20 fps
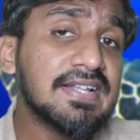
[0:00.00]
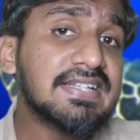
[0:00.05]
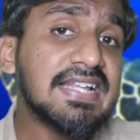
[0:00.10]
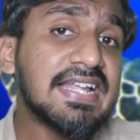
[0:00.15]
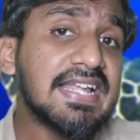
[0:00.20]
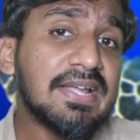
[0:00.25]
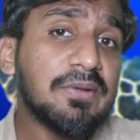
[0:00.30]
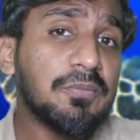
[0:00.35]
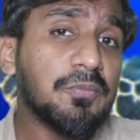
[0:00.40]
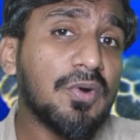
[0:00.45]

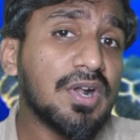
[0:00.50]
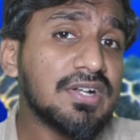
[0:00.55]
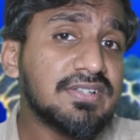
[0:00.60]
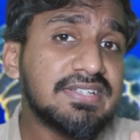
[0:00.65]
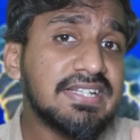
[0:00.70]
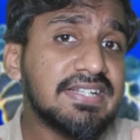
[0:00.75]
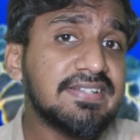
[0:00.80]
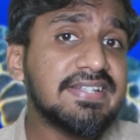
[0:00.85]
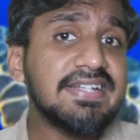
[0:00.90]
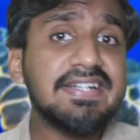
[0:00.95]
See
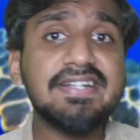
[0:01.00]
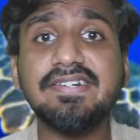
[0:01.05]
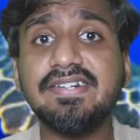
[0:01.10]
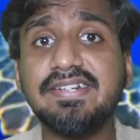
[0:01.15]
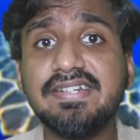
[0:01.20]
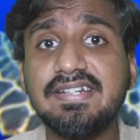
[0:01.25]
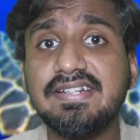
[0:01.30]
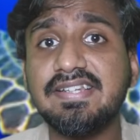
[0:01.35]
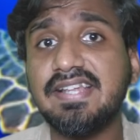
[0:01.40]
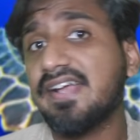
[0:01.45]
what these sea
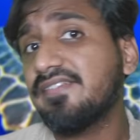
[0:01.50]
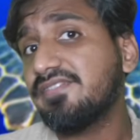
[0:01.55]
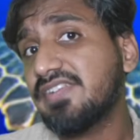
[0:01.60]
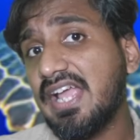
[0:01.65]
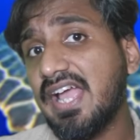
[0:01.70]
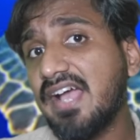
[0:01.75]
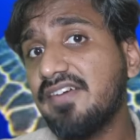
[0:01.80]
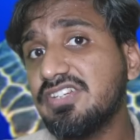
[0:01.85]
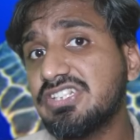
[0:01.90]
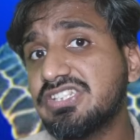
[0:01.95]
turtles have,
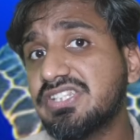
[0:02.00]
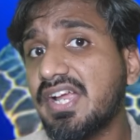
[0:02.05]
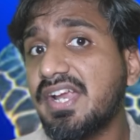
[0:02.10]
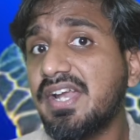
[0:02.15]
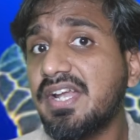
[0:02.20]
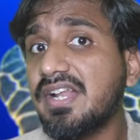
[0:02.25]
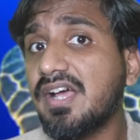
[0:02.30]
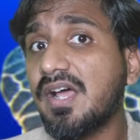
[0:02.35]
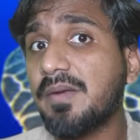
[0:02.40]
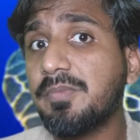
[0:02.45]
they have a
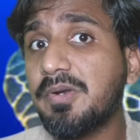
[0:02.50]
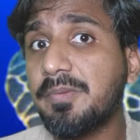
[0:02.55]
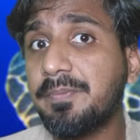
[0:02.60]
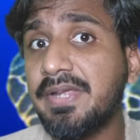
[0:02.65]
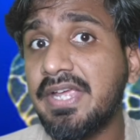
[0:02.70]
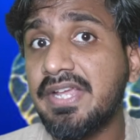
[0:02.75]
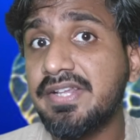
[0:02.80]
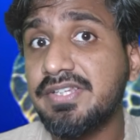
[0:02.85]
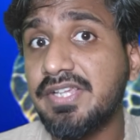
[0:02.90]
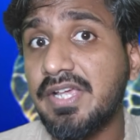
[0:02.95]
giant armor
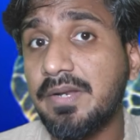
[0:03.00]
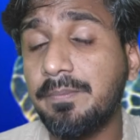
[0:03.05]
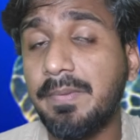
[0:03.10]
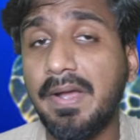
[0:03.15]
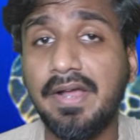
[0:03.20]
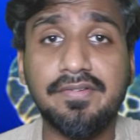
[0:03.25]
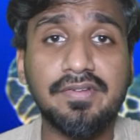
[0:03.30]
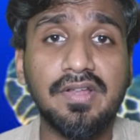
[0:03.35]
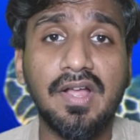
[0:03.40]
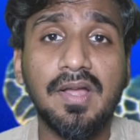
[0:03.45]
behind their
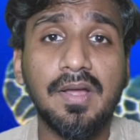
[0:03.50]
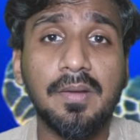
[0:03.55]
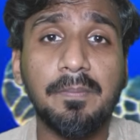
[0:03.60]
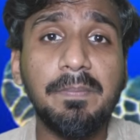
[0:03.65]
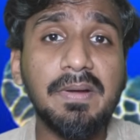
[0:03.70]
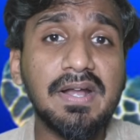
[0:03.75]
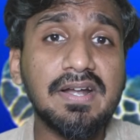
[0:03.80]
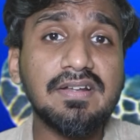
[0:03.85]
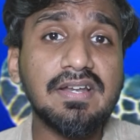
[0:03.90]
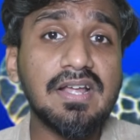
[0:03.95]
backs.
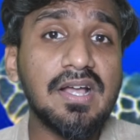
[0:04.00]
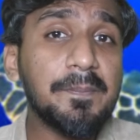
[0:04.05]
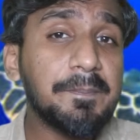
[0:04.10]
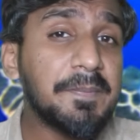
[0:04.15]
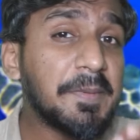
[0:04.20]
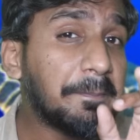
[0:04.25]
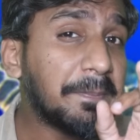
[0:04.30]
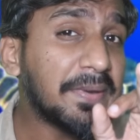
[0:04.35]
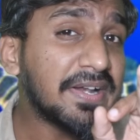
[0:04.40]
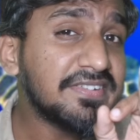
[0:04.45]
But
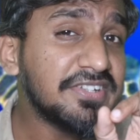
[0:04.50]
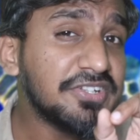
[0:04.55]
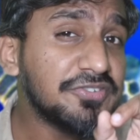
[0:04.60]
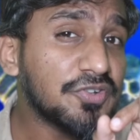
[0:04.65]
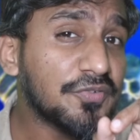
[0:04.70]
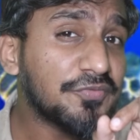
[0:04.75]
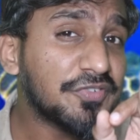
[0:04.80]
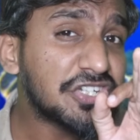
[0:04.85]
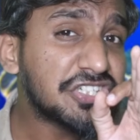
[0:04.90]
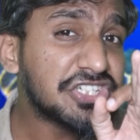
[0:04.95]
the
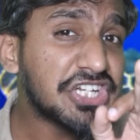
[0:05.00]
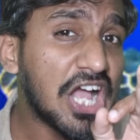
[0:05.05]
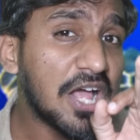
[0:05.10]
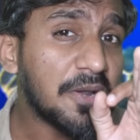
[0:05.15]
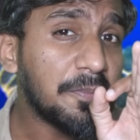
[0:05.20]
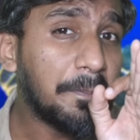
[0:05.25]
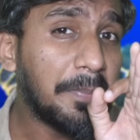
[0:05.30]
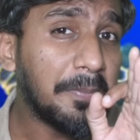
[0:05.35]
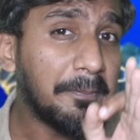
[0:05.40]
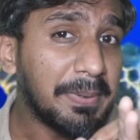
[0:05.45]
presence of a
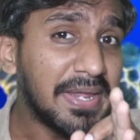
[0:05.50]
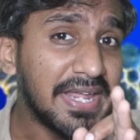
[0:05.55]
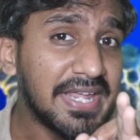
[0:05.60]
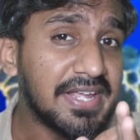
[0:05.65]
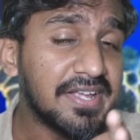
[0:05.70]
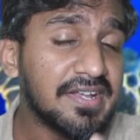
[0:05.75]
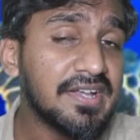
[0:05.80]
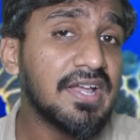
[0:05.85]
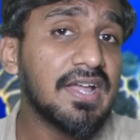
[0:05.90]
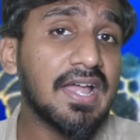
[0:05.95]
sharp
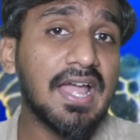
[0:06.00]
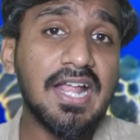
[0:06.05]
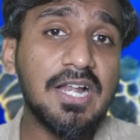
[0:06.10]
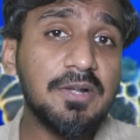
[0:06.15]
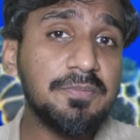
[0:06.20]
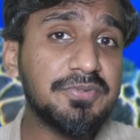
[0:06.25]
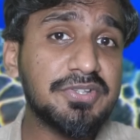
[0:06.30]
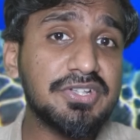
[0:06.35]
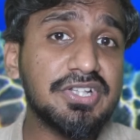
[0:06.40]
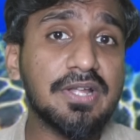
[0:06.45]
beak
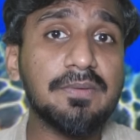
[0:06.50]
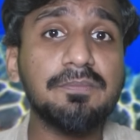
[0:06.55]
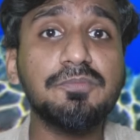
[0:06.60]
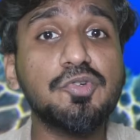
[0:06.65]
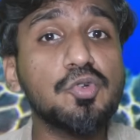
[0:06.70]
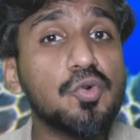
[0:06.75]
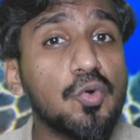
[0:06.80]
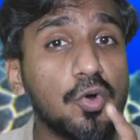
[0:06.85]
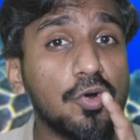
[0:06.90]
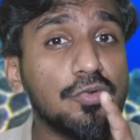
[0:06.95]
helps
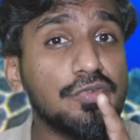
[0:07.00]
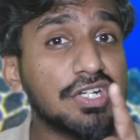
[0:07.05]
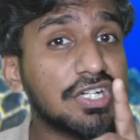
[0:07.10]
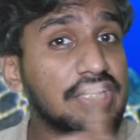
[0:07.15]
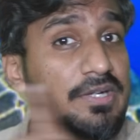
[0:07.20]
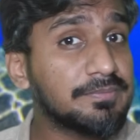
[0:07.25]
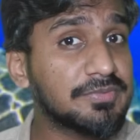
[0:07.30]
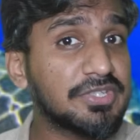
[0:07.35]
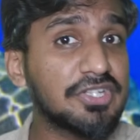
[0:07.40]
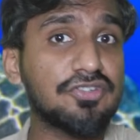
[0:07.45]
them to
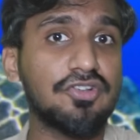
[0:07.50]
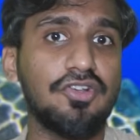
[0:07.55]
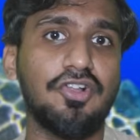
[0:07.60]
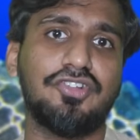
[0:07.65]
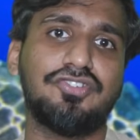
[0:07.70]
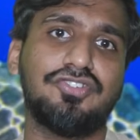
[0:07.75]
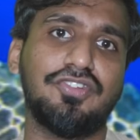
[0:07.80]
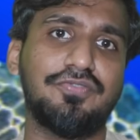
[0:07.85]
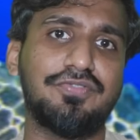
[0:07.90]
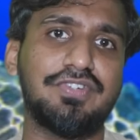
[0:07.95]
overcome this
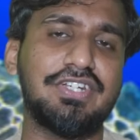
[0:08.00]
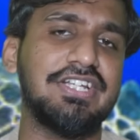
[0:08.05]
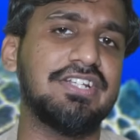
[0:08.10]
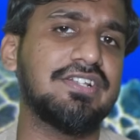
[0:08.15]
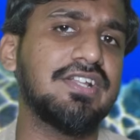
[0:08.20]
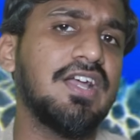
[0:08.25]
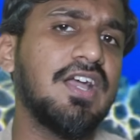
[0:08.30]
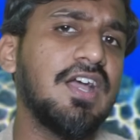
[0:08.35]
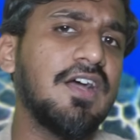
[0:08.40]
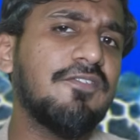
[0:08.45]
loss of
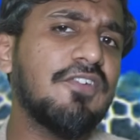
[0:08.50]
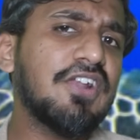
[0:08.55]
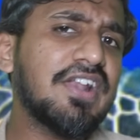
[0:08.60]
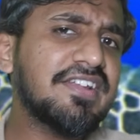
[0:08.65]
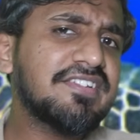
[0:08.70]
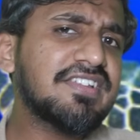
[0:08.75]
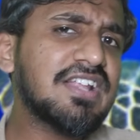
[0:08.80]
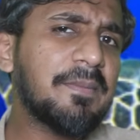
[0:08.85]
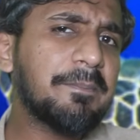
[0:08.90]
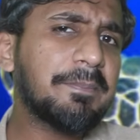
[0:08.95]
teeth. For
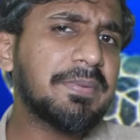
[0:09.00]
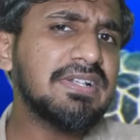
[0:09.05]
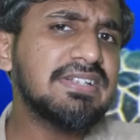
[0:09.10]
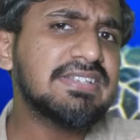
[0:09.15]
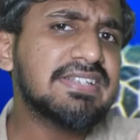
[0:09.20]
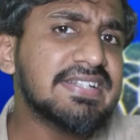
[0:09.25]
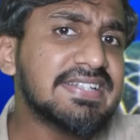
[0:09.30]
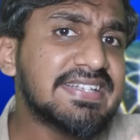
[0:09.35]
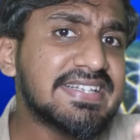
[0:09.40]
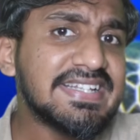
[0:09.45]

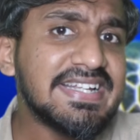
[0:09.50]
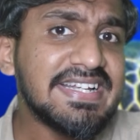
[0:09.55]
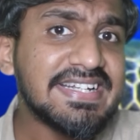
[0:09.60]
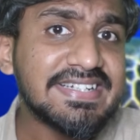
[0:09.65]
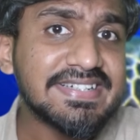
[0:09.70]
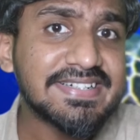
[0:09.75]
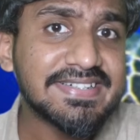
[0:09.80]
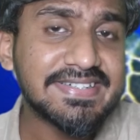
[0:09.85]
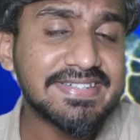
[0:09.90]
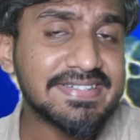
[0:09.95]
example, the sea
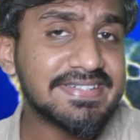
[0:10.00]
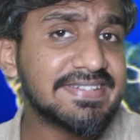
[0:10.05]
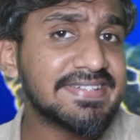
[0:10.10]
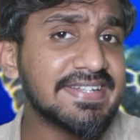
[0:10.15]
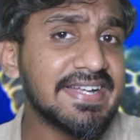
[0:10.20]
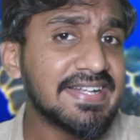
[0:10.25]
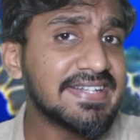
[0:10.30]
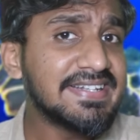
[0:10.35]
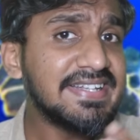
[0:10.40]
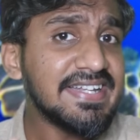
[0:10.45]
turtles,
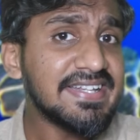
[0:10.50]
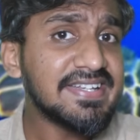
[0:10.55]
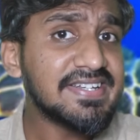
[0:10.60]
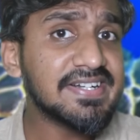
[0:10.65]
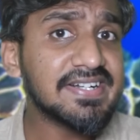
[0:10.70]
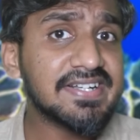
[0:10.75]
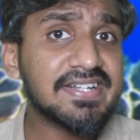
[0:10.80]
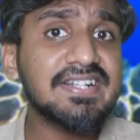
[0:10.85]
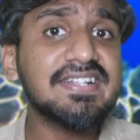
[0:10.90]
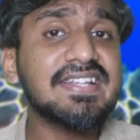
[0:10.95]
these
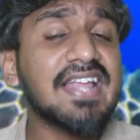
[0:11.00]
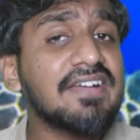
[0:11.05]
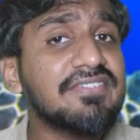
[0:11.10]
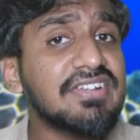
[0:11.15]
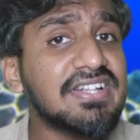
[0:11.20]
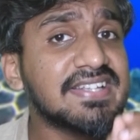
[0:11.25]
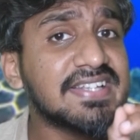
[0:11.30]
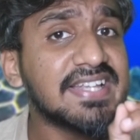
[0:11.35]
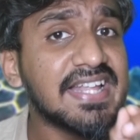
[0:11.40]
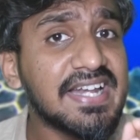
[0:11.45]
turtles have
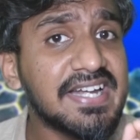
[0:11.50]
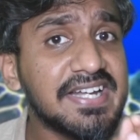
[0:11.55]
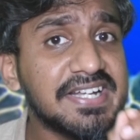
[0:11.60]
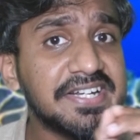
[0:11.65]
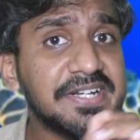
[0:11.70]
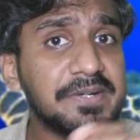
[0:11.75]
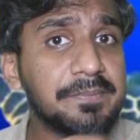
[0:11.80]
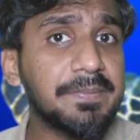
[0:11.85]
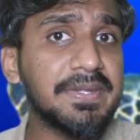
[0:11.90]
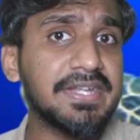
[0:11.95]
a
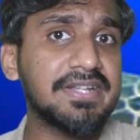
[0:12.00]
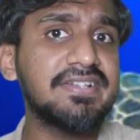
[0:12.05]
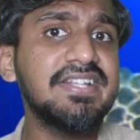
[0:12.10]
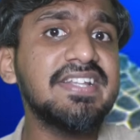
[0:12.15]
serrated beak.